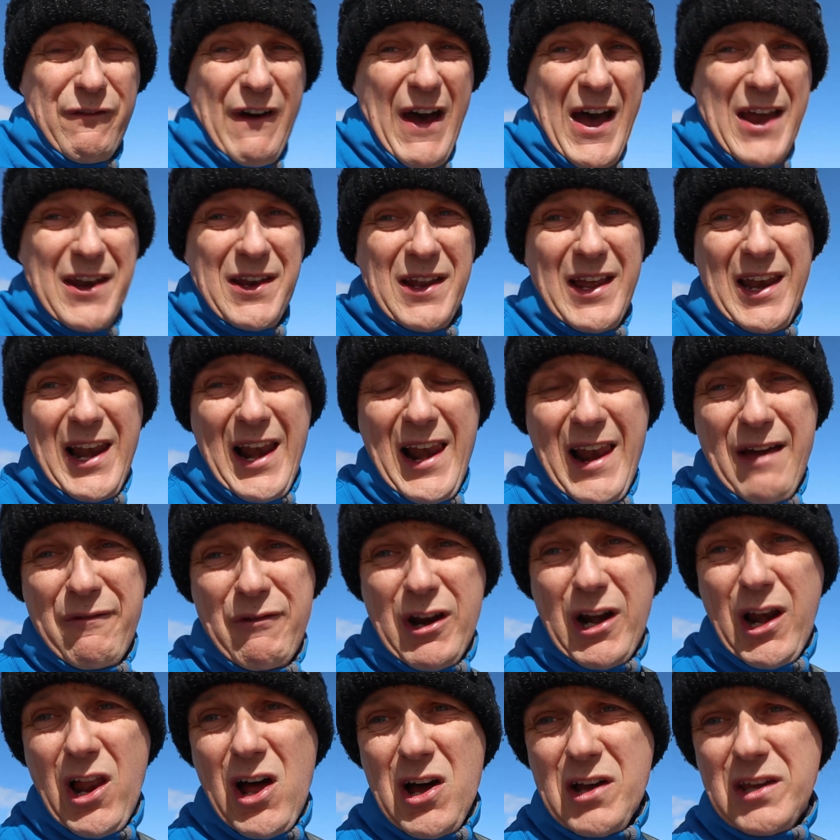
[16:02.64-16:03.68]
the van at
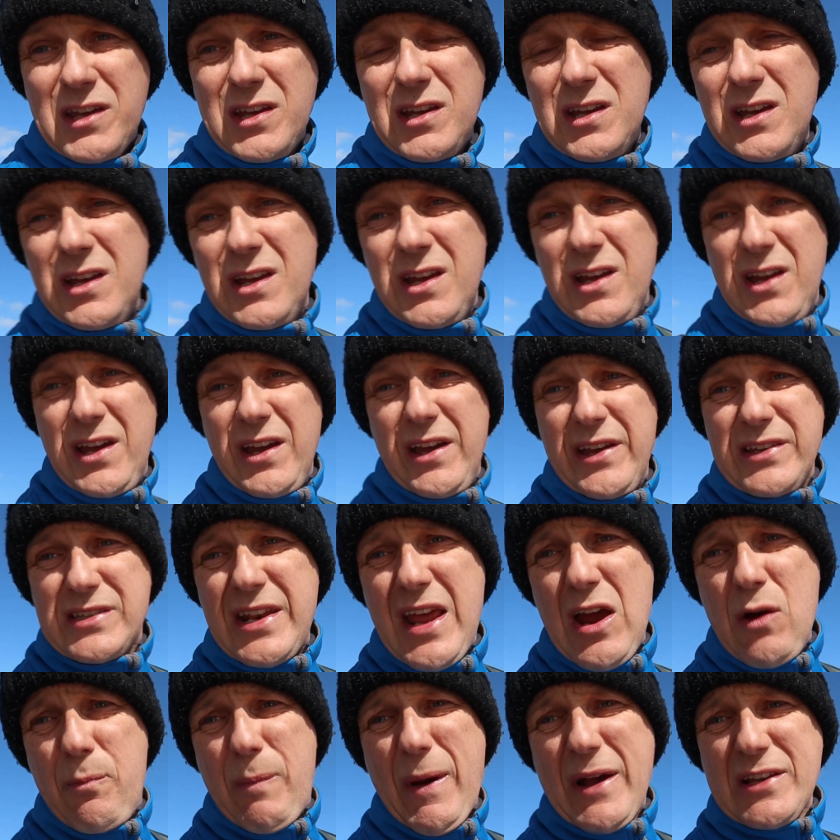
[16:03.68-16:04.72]
11 o'clock, it's
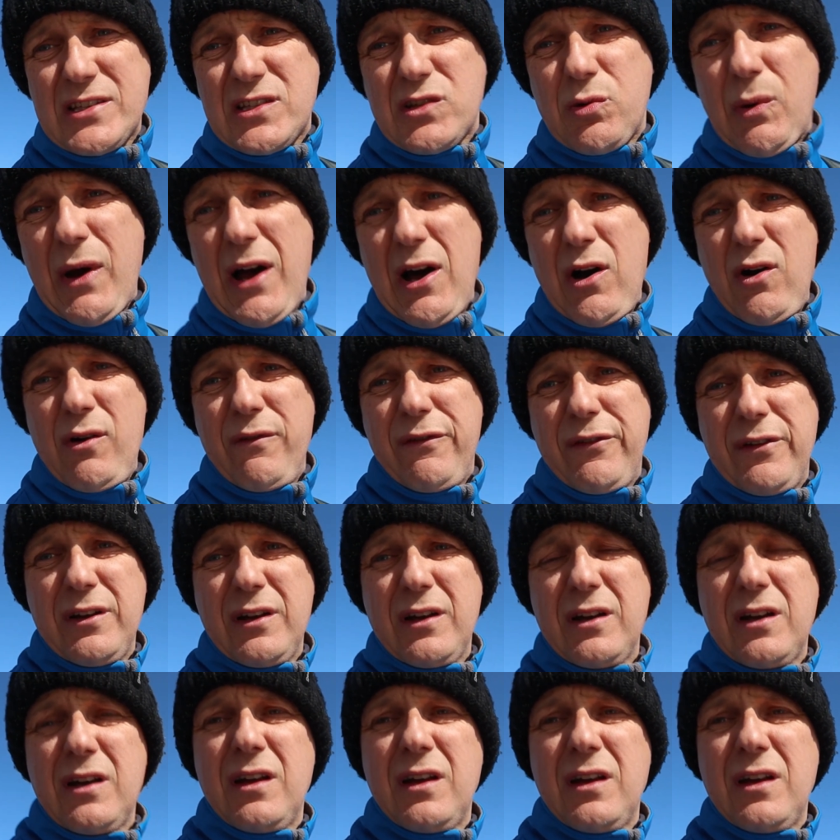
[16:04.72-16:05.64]
now past 12,